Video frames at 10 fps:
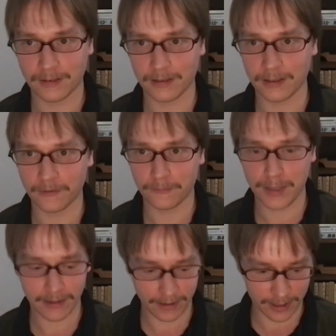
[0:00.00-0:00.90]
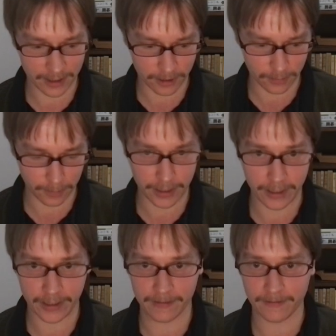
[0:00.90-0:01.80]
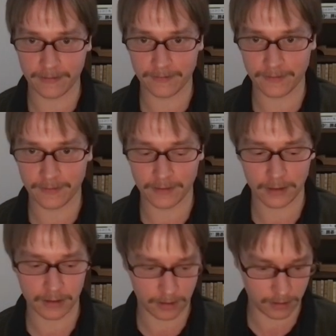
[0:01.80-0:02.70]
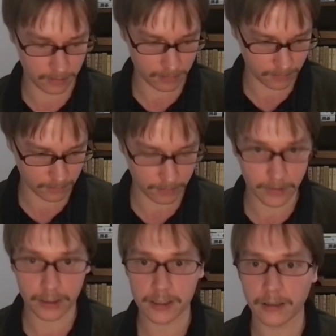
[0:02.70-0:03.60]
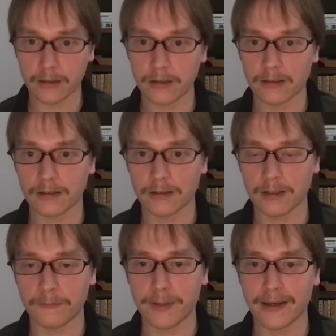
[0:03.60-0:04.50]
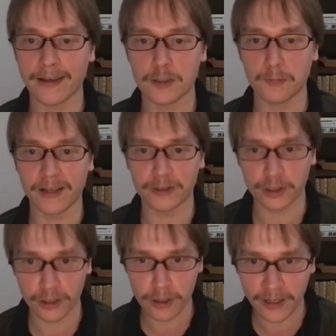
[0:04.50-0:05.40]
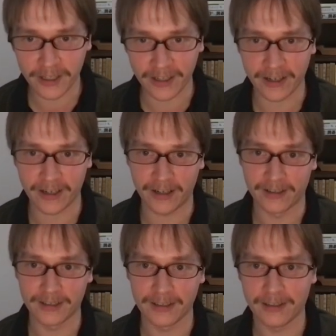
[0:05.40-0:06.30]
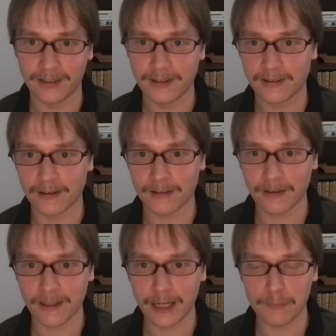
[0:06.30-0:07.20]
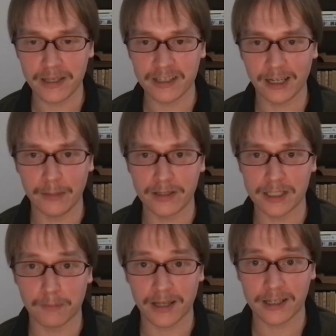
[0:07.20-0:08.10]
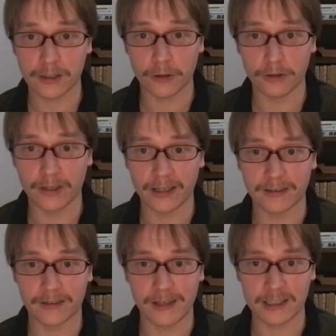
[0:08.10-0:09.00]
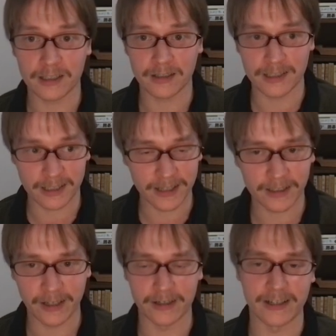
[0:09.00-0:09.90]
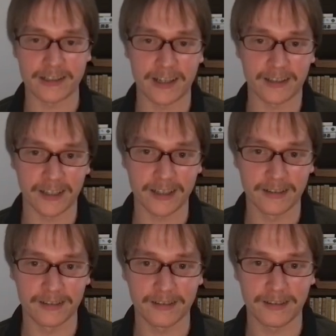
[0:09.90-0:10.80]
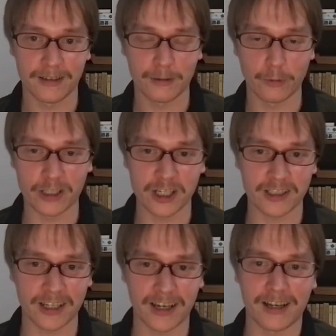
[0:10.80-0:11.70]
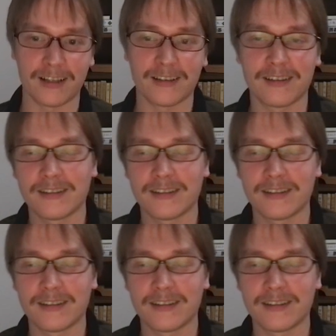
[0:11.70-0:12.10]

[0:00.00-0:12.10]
If black gets to play wait a second. If black gets to play a turn here, then it basically means that black's going to get this descent here in center, which is a